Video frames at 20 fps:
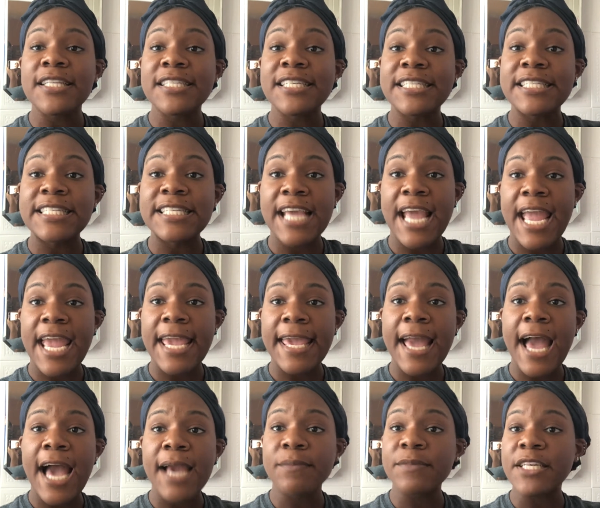Today,
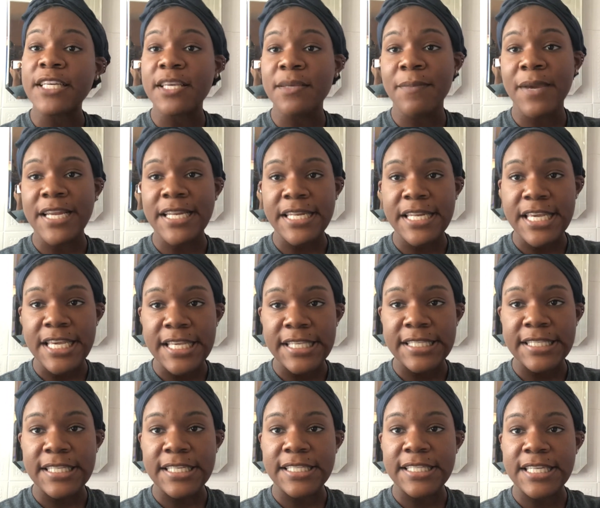I'm taking my
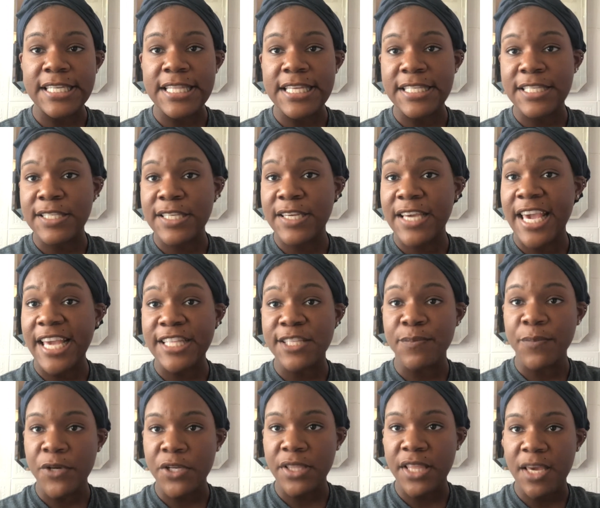niece to this kid's
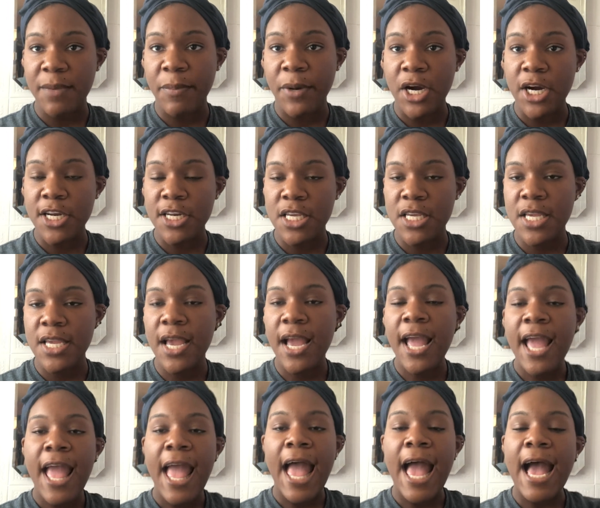birthday party,
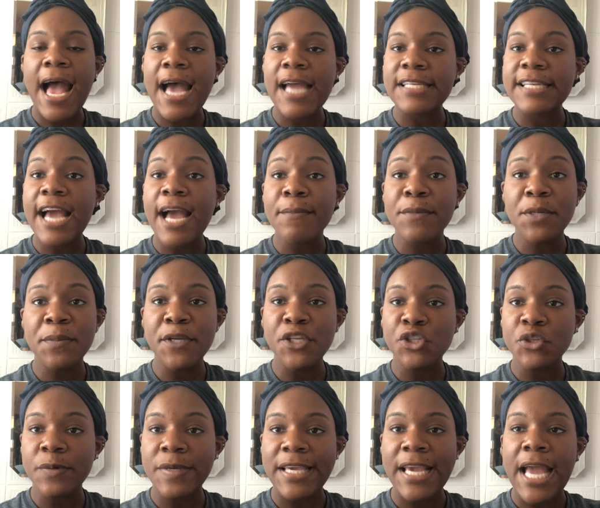and I'm going to be
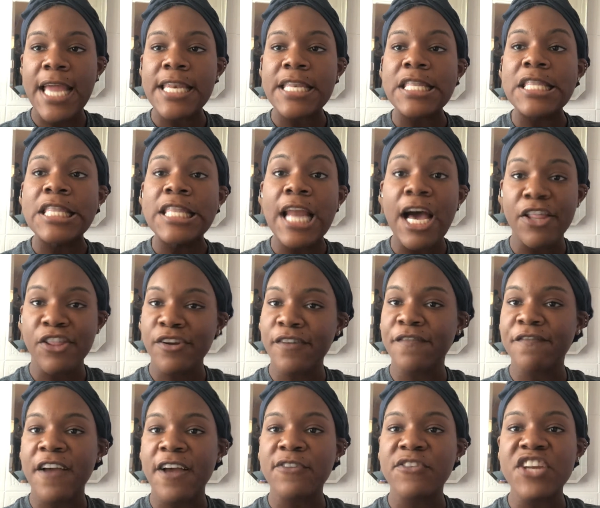doing
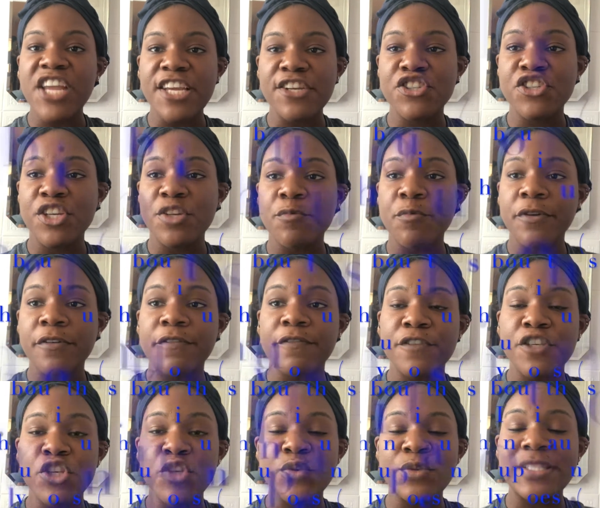another foundation
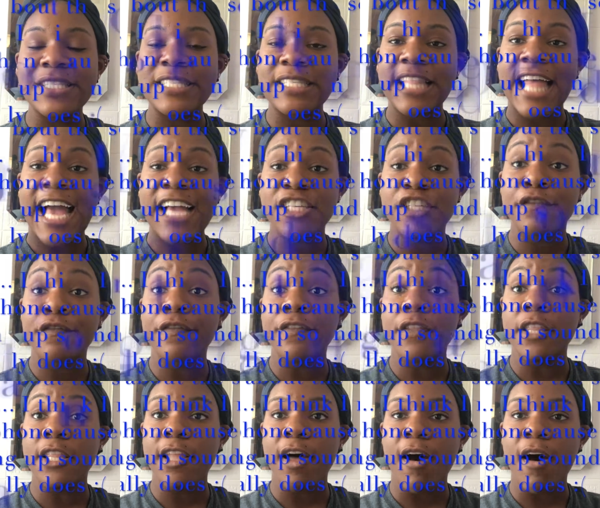review slash
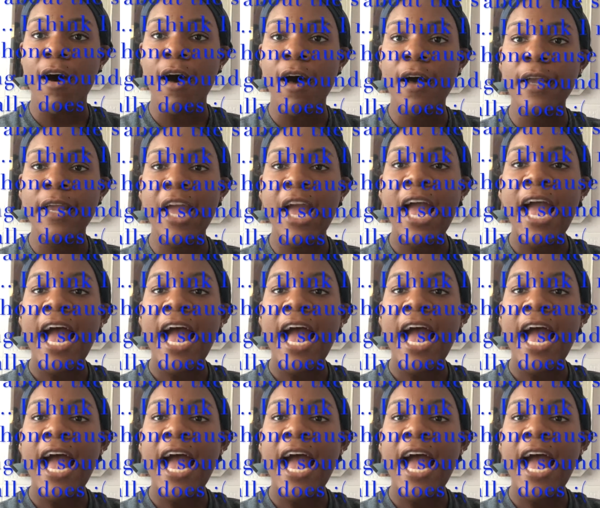vlog.